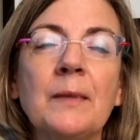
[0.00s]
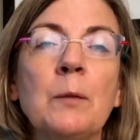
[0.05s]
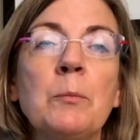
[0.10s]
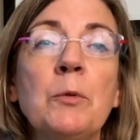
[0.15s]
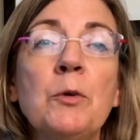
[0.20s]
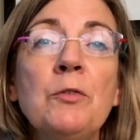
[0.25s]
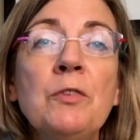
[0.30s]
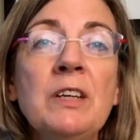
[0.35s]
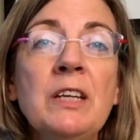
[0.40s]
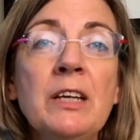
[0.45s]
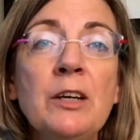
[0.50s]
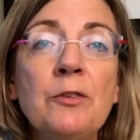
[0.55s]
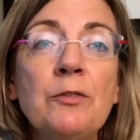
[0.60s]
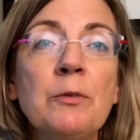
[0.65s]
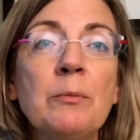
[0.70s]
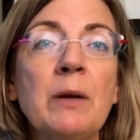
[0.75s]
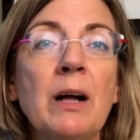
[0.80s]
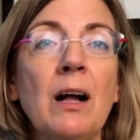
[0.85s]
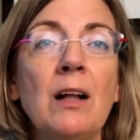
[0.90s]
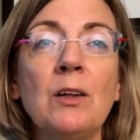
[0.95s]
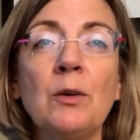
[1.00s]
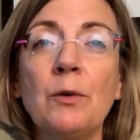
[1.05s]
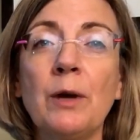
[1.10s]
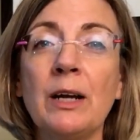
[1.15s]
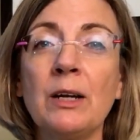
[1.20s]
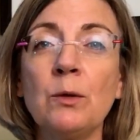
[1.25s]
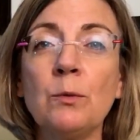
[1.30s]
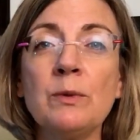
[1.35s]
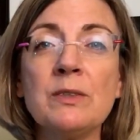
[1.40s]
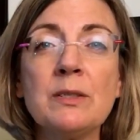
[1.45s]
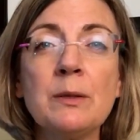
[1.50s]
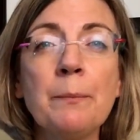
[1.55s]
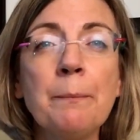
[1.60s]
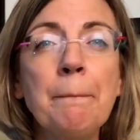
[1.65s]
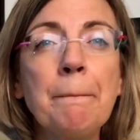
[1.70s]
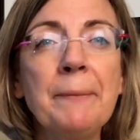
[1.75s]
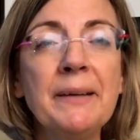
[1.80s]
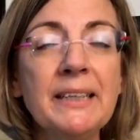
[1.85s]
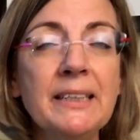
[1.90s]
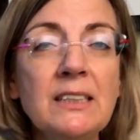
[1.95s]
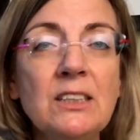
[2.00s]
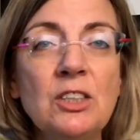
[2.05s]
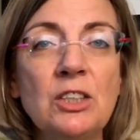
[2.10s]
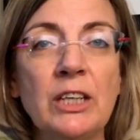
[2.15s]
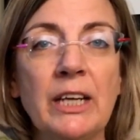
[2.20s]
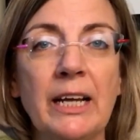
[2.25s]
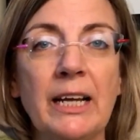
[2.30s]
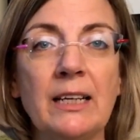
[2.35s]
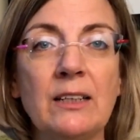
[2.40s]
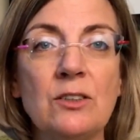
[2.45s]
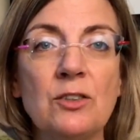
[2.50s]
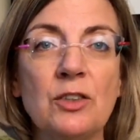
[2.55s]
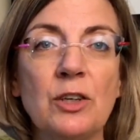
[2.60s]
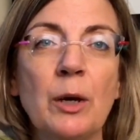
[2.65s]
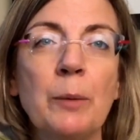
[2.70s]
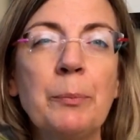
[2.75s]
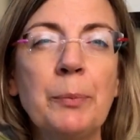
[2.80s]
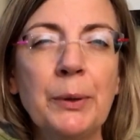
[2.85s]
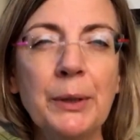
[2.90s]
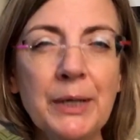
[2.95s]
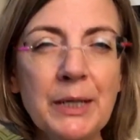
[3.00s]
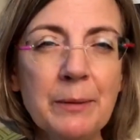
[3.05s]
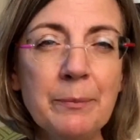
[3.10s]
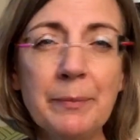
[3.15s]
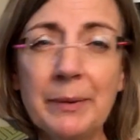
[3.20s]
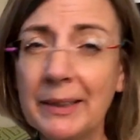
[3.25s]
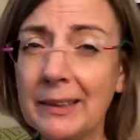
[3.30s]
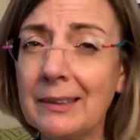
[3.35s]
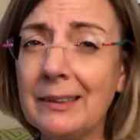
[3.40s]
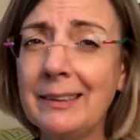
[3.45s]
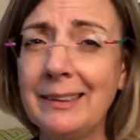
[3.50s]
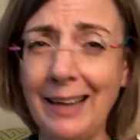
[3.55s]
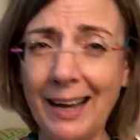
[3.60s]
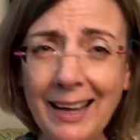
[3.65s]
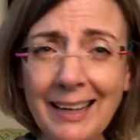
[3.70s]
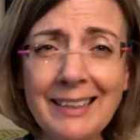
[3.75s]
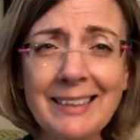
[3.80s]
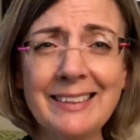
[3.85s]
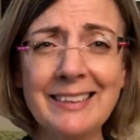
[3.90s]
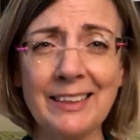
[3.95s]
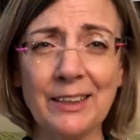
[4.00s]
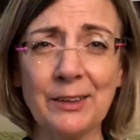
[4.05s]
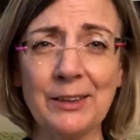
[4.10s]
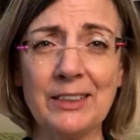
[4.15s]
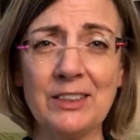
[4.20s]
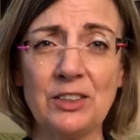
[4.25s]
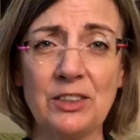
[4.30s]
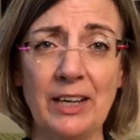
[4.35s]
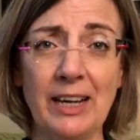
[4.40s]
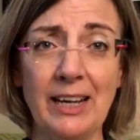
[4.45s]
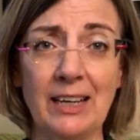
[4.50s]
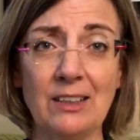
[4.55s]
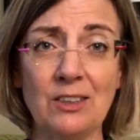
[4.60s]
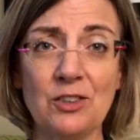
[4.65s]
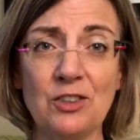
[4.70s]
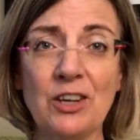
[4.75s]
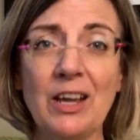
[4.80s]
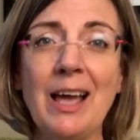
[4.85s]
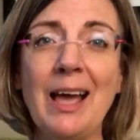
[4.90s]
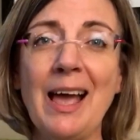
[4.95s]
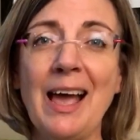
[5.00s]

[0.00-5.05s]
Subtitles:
Moving here from Colorado was a big change, a pretty big dietary change.